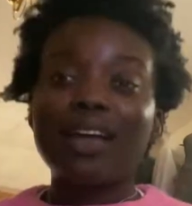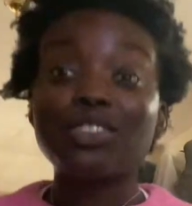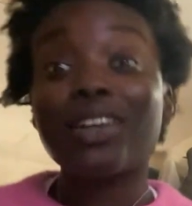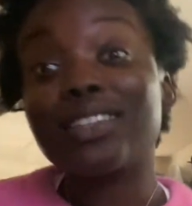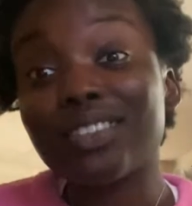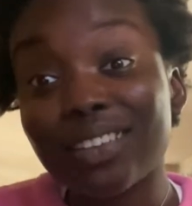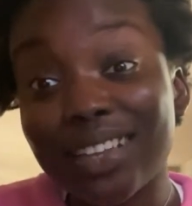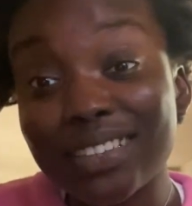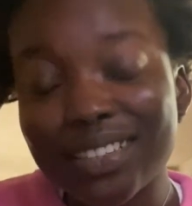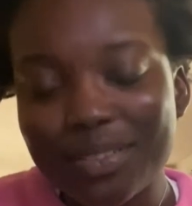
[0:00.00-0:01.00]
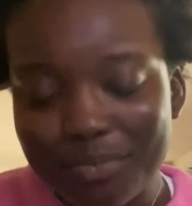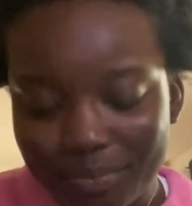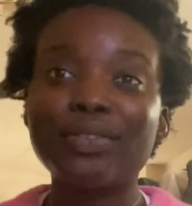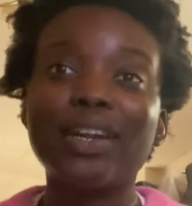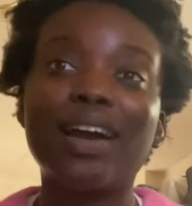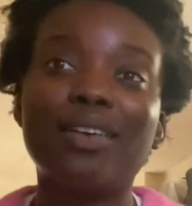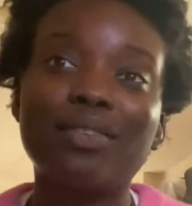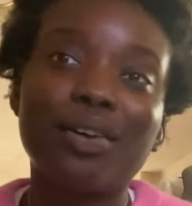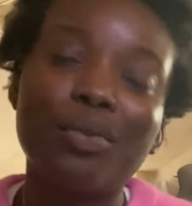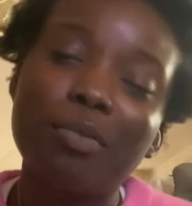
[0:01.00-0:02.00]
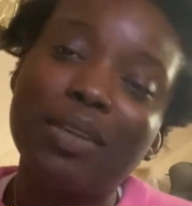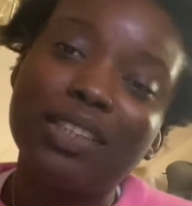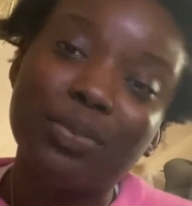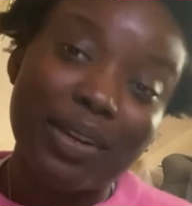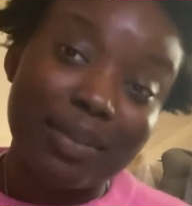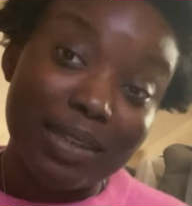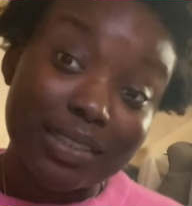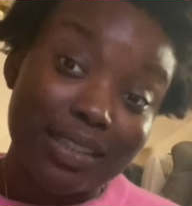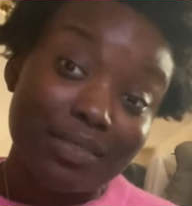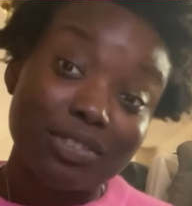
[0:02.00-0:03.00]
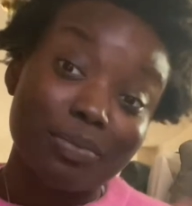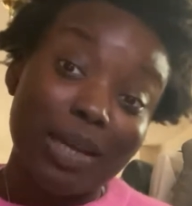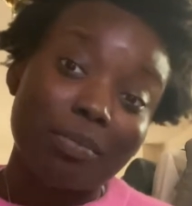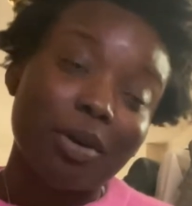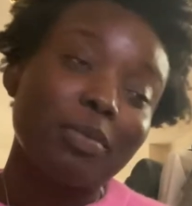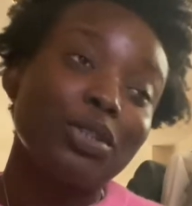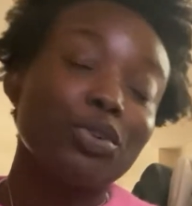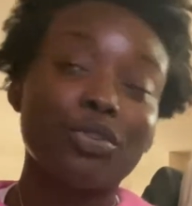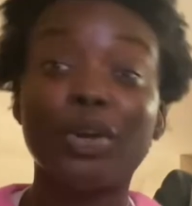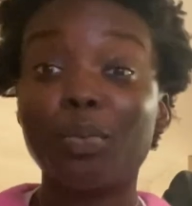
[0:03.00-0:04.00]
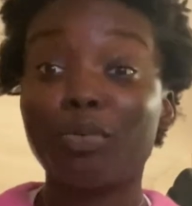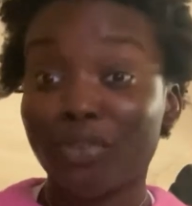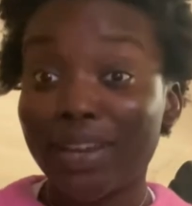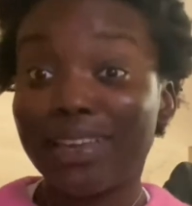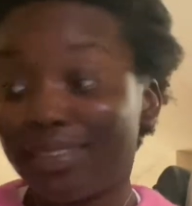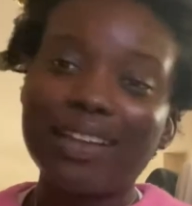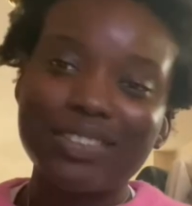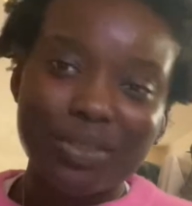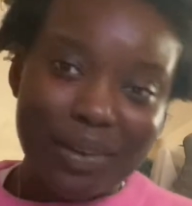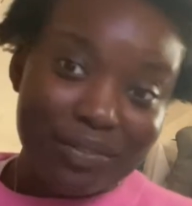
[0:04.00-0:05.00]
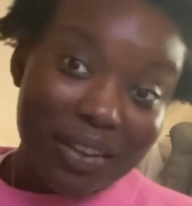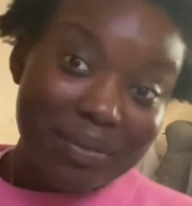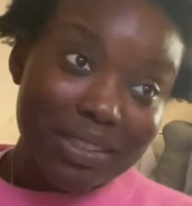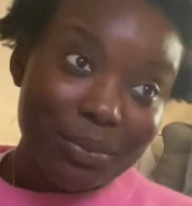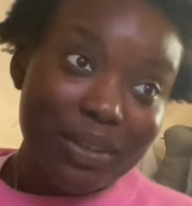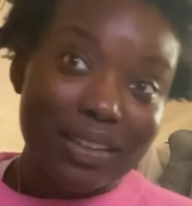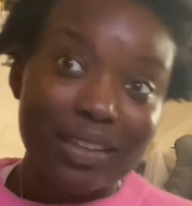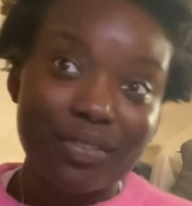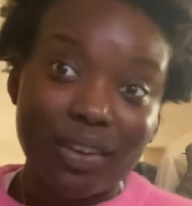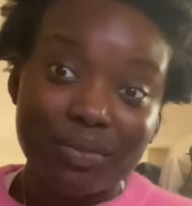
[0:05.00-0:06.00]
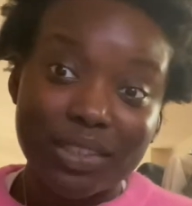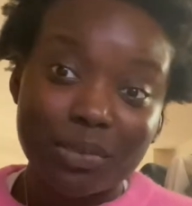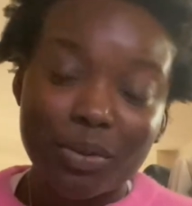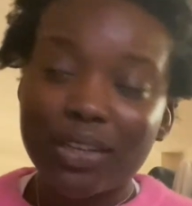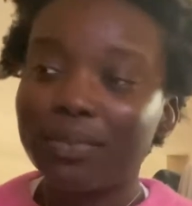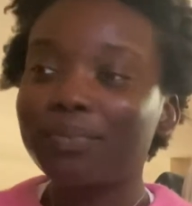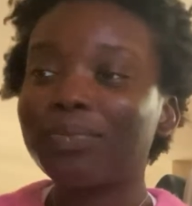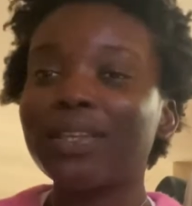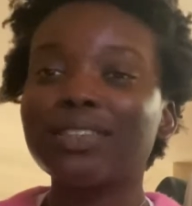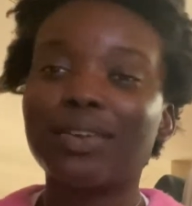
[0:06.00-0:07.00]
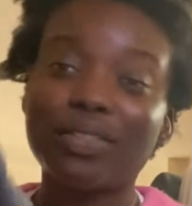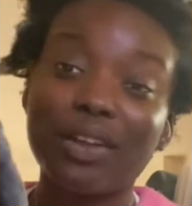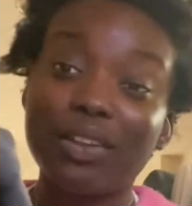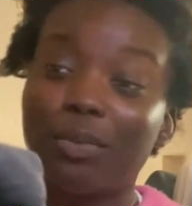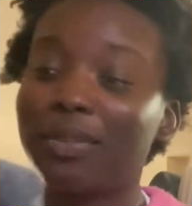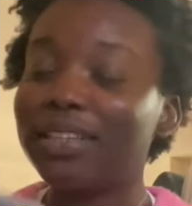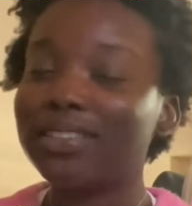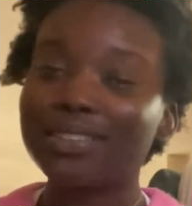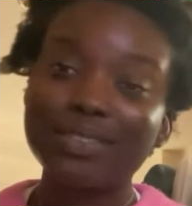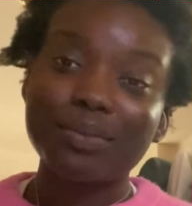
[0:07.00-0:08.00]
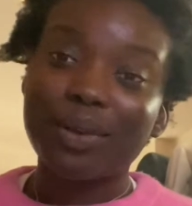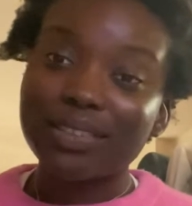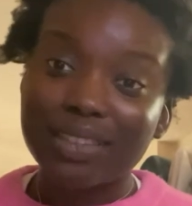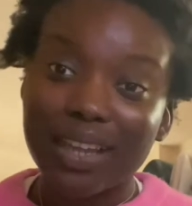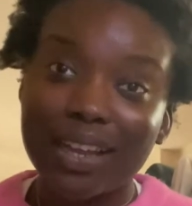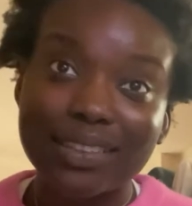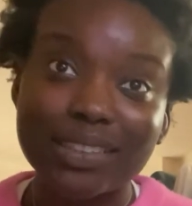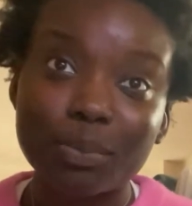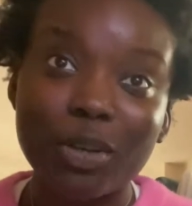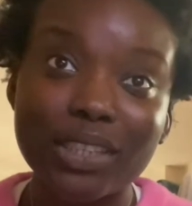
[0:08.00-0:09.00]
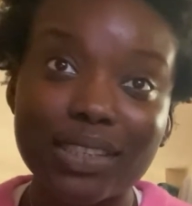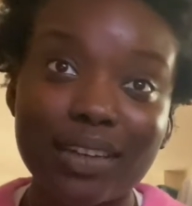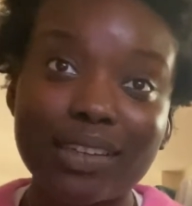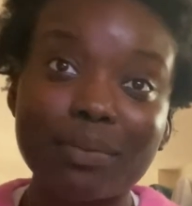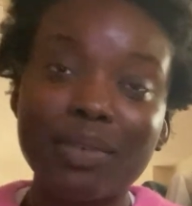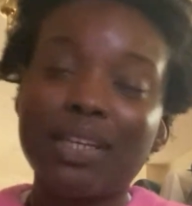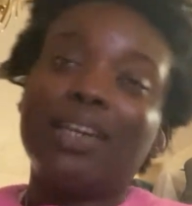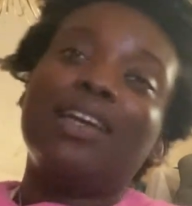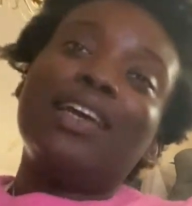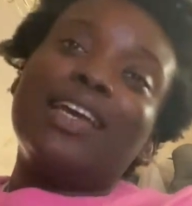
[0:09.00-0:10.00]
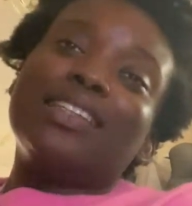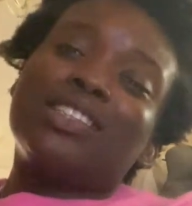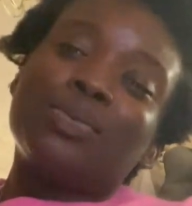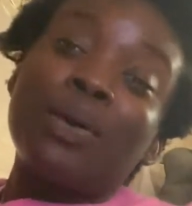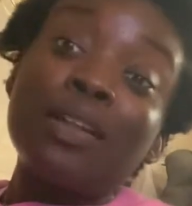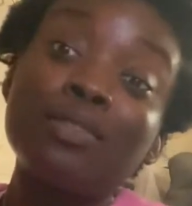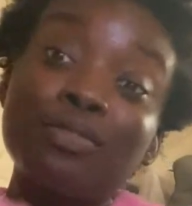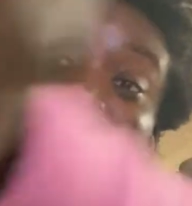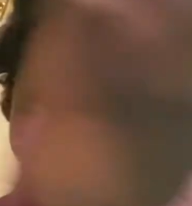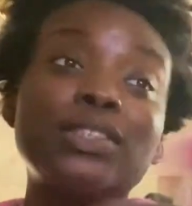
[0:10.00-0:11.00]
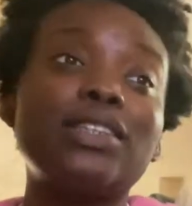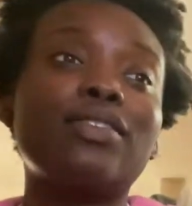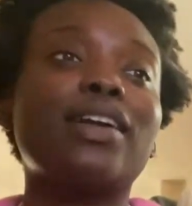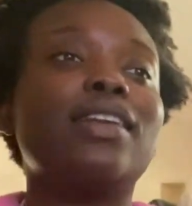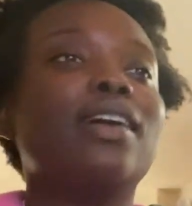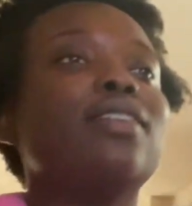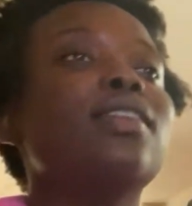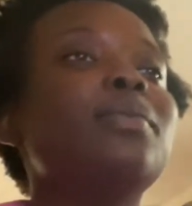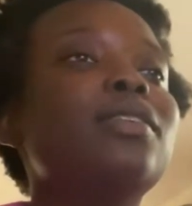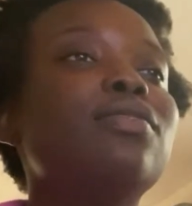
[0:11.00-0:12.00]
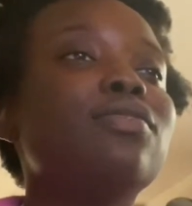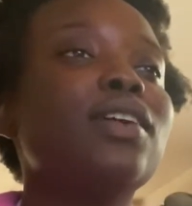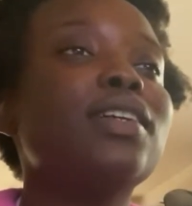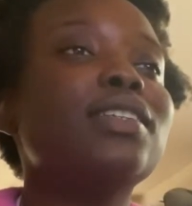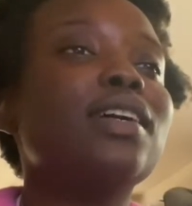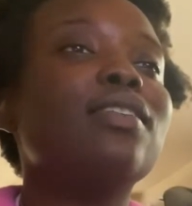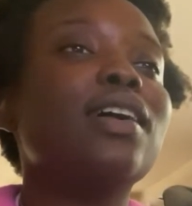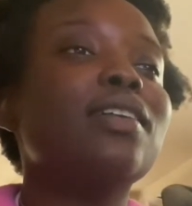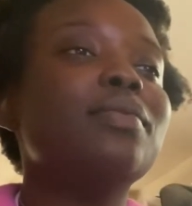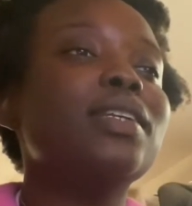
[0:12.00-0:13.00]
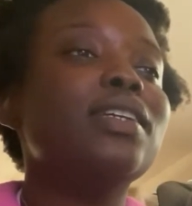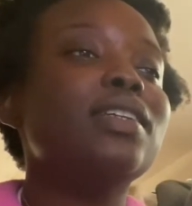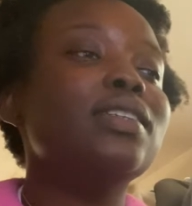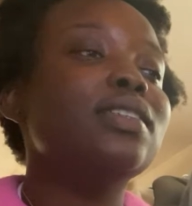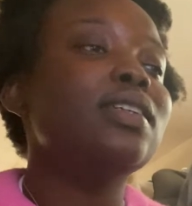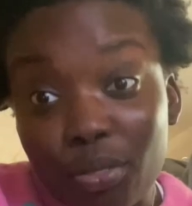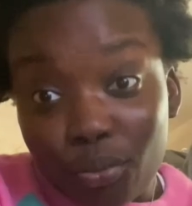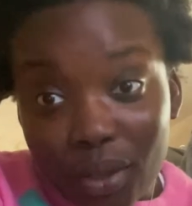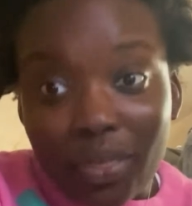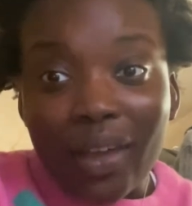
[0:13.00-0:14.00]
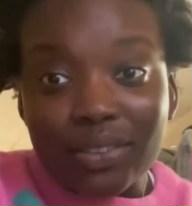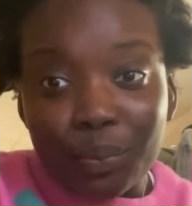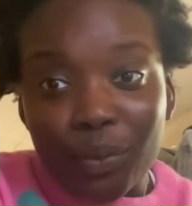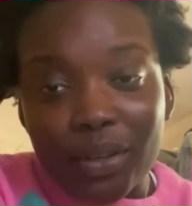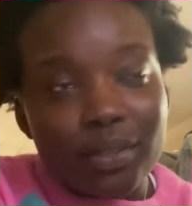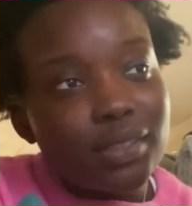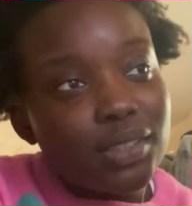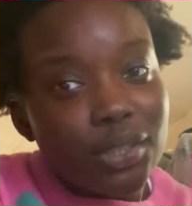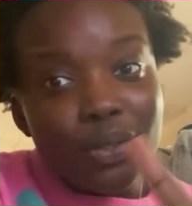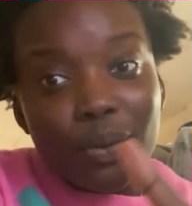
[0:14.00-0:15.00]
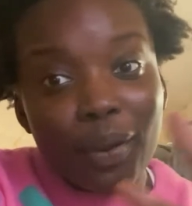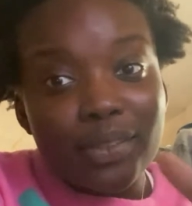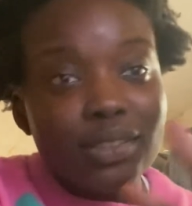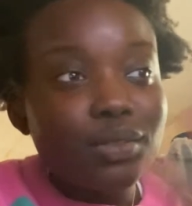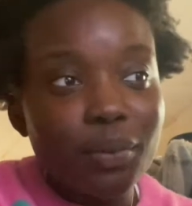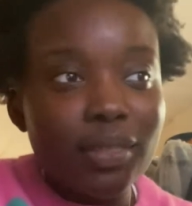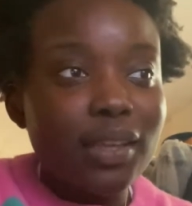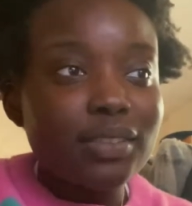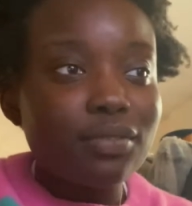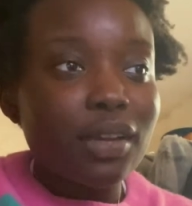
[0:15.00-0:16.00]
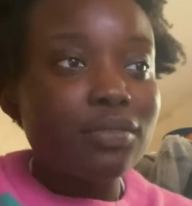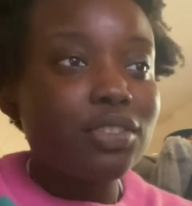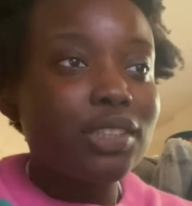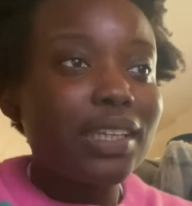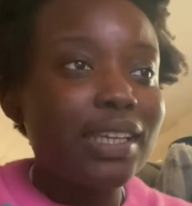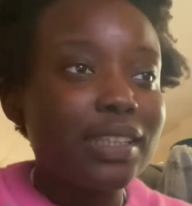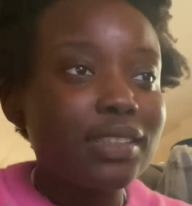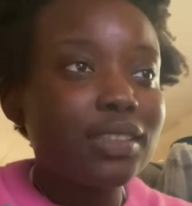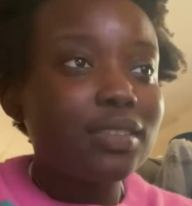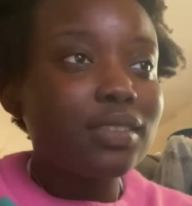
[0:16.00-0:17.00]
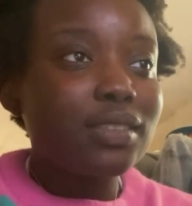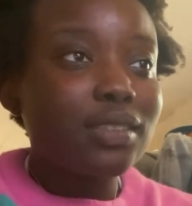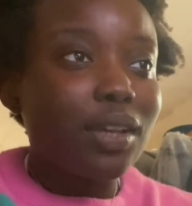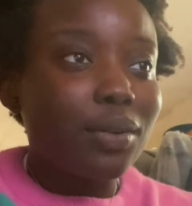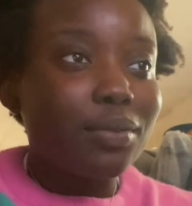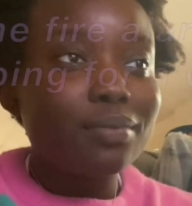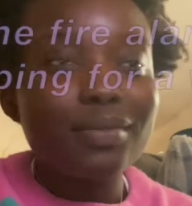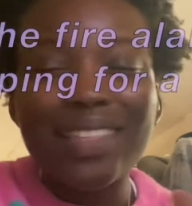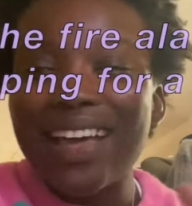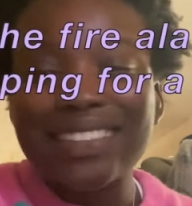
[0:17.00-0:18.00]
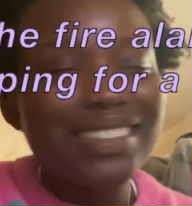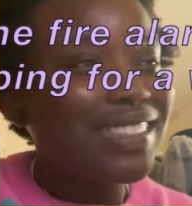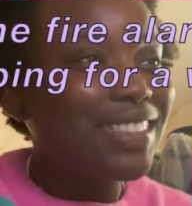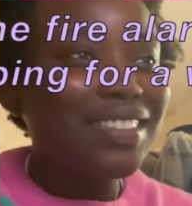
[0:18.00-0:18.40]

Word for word: try this on later. For now, I've got one minute, twenty minutes left of my Pomodoro break. I do twenty-five minutes work, five minutes break. So I thought I'll open this whilst I have this break time. It's twelve forty right now. Let me find out how many. three thousand words, two questions, one thousand five hundred each. So that is still